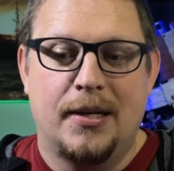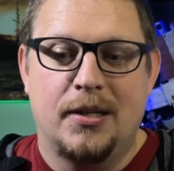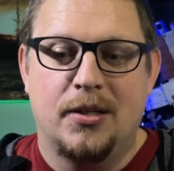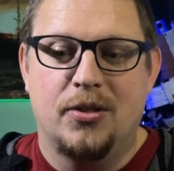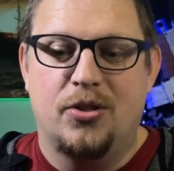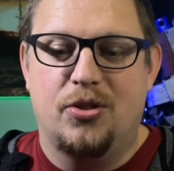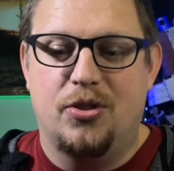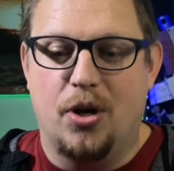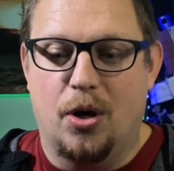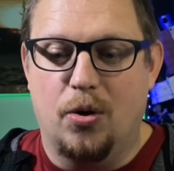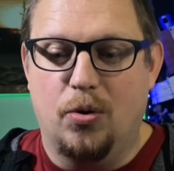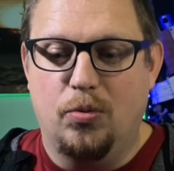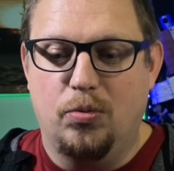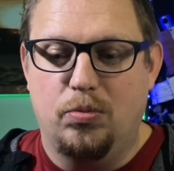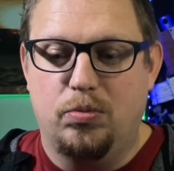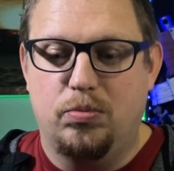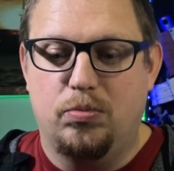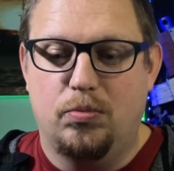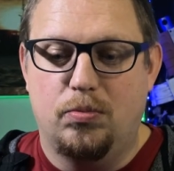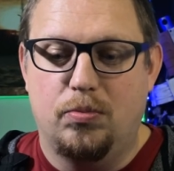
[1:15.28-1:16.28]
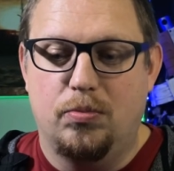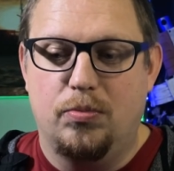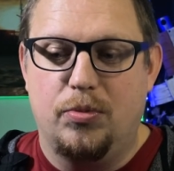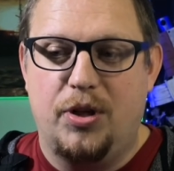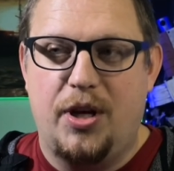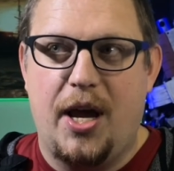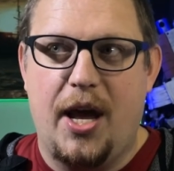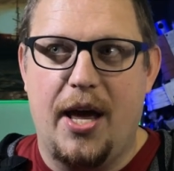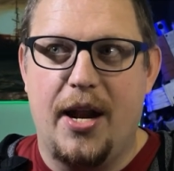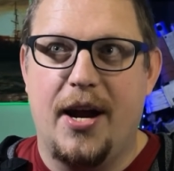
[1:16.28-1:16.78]
So
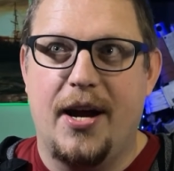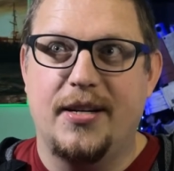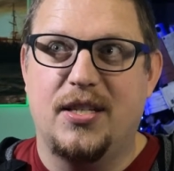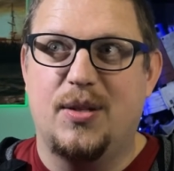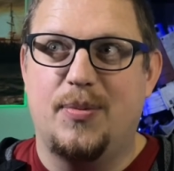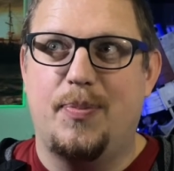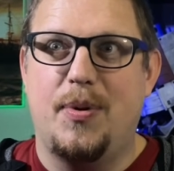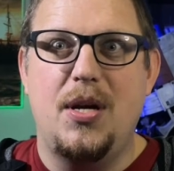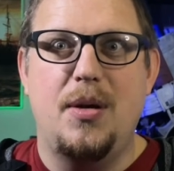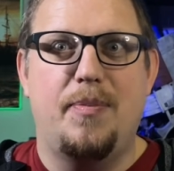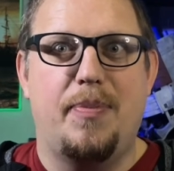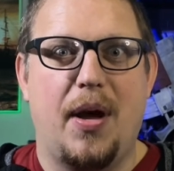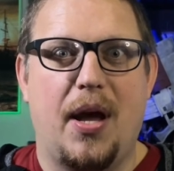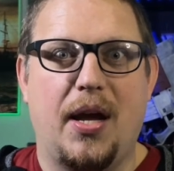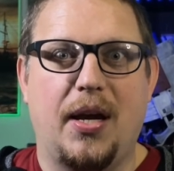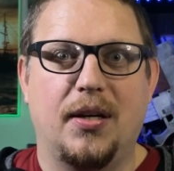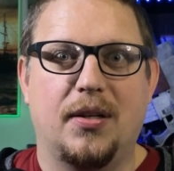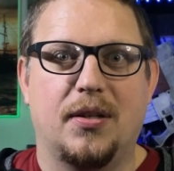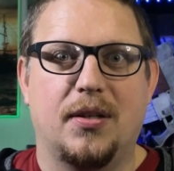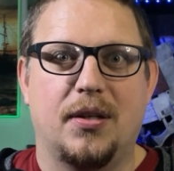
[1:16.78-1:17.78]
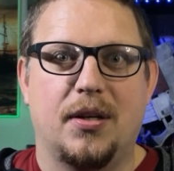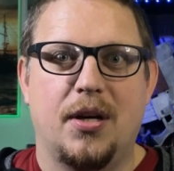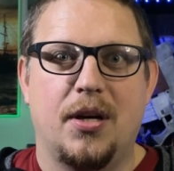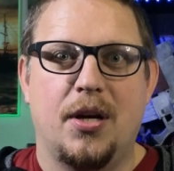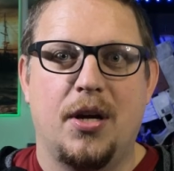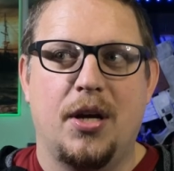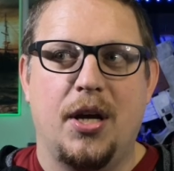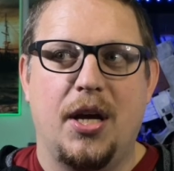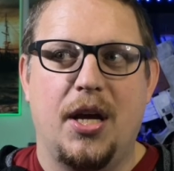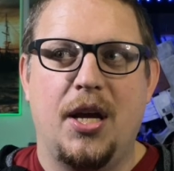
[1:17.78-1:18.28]
can I speed paint
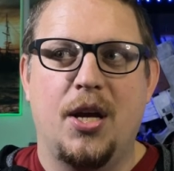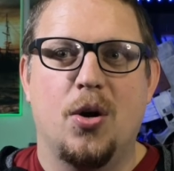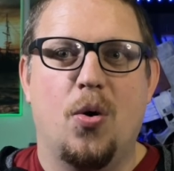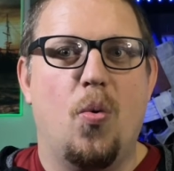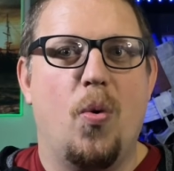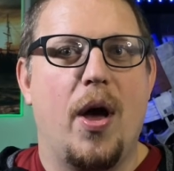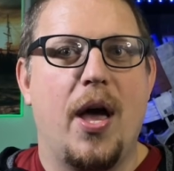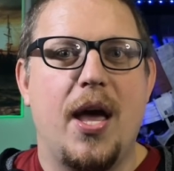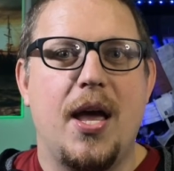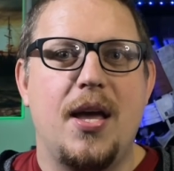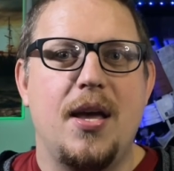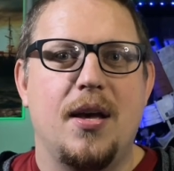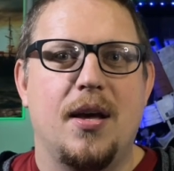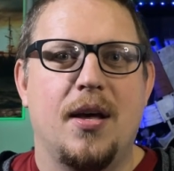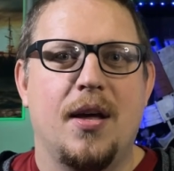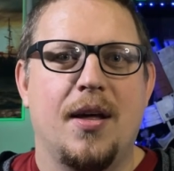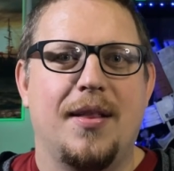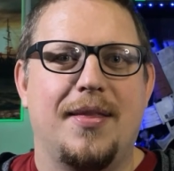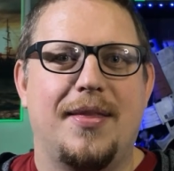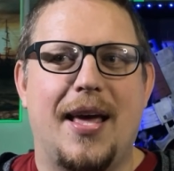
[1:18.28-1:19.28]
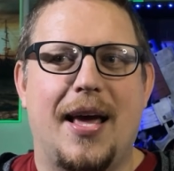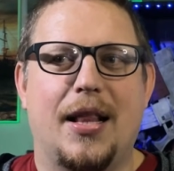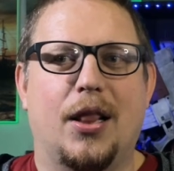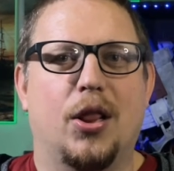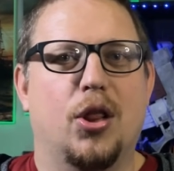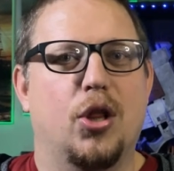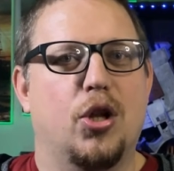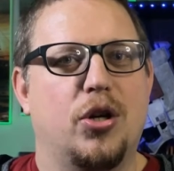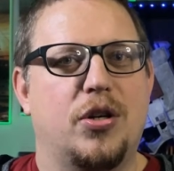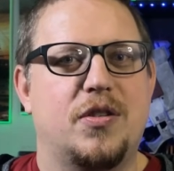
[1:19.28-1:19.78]
in a way that
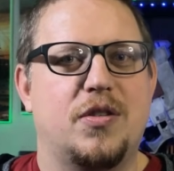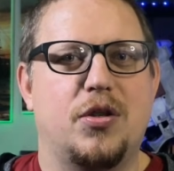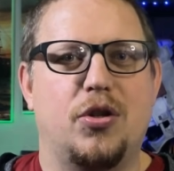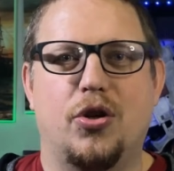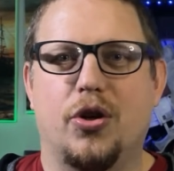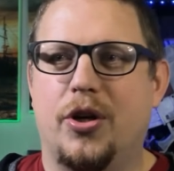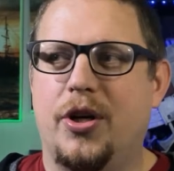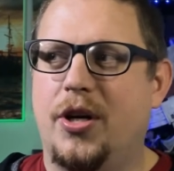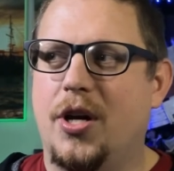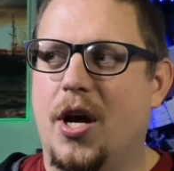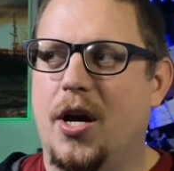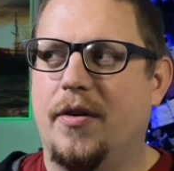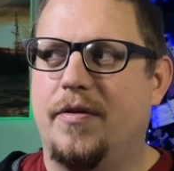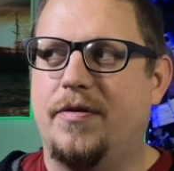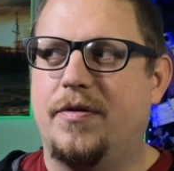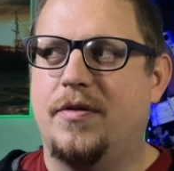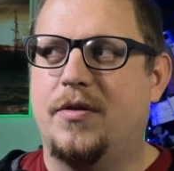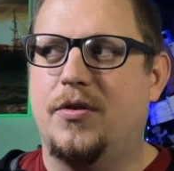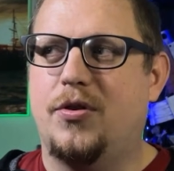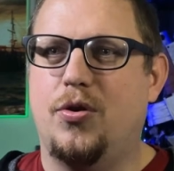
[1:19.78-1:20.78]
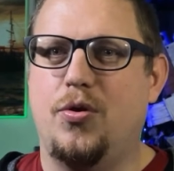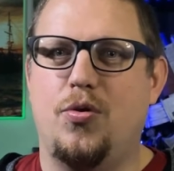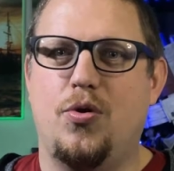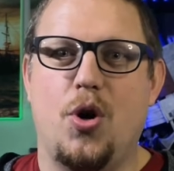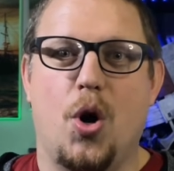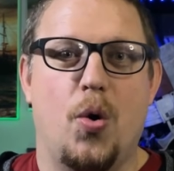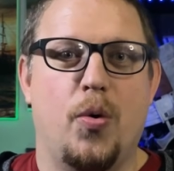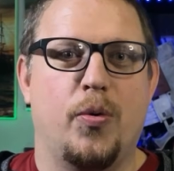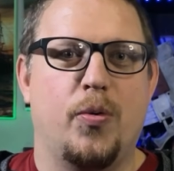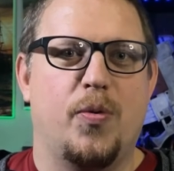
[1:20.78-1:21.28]
looks good enough to
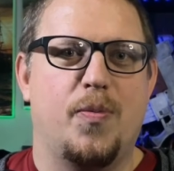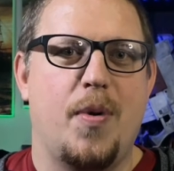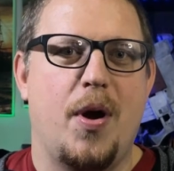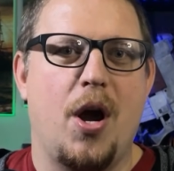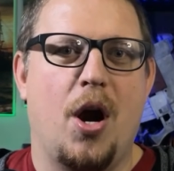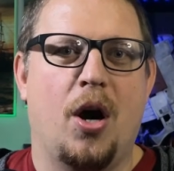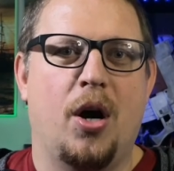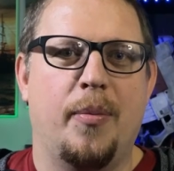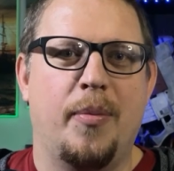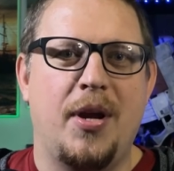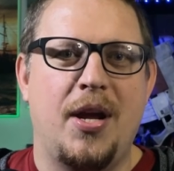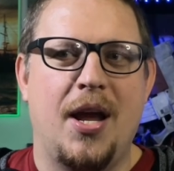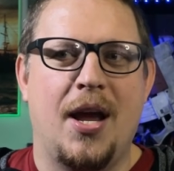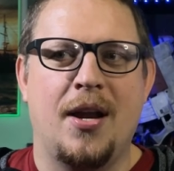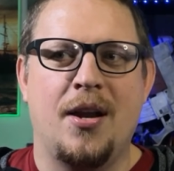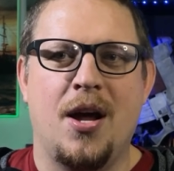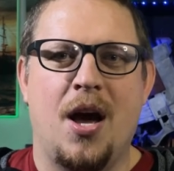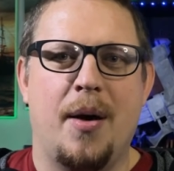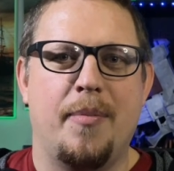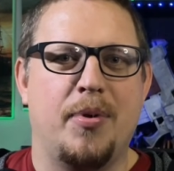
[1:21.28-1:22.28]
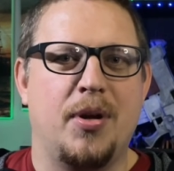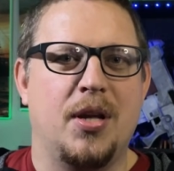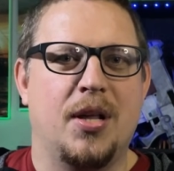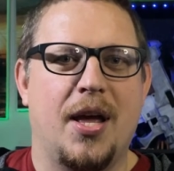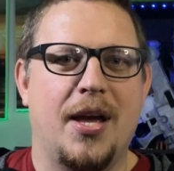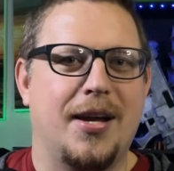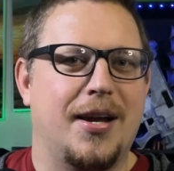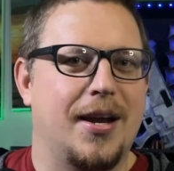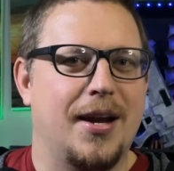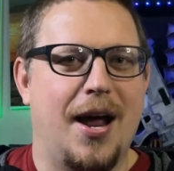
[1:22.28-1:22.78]
go in with my army and not be
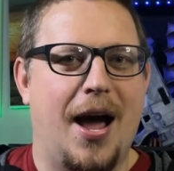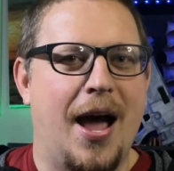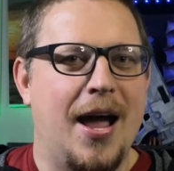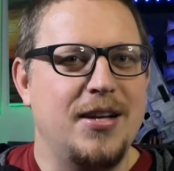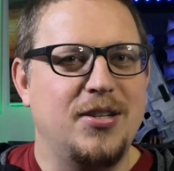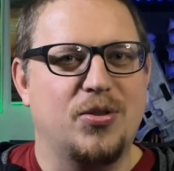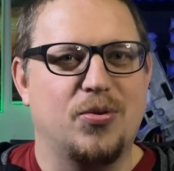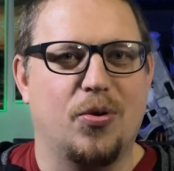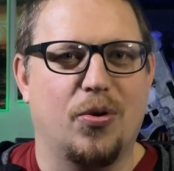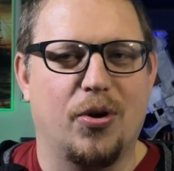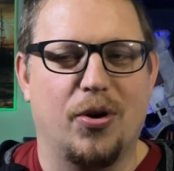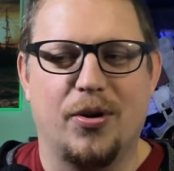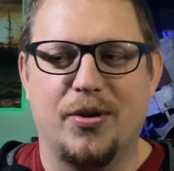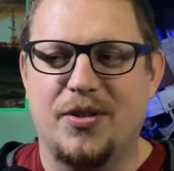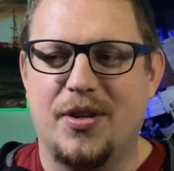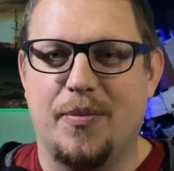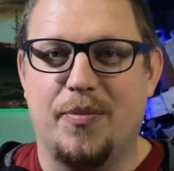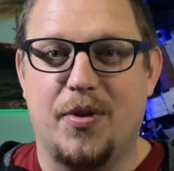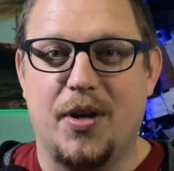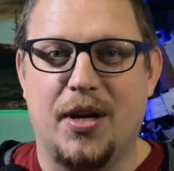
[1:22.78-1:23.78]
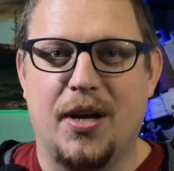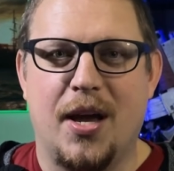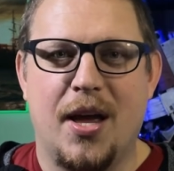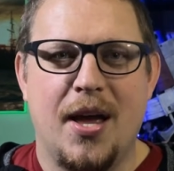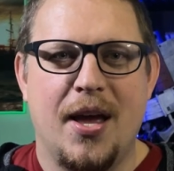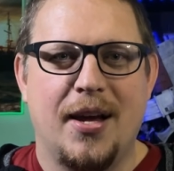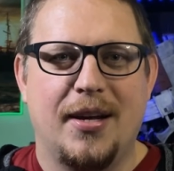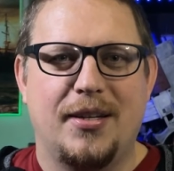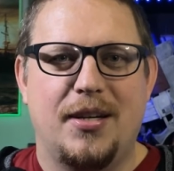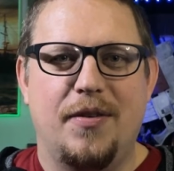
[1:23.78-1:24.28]
like an eyesore or something
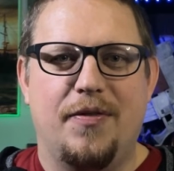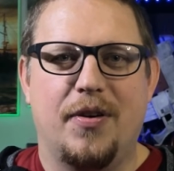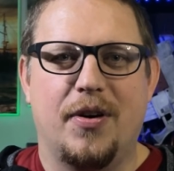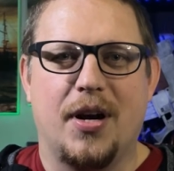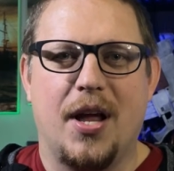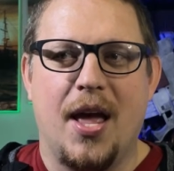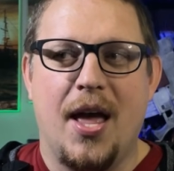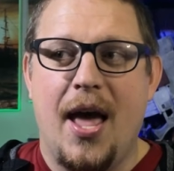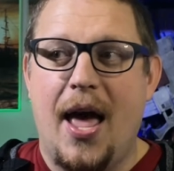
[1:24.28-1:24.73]
different?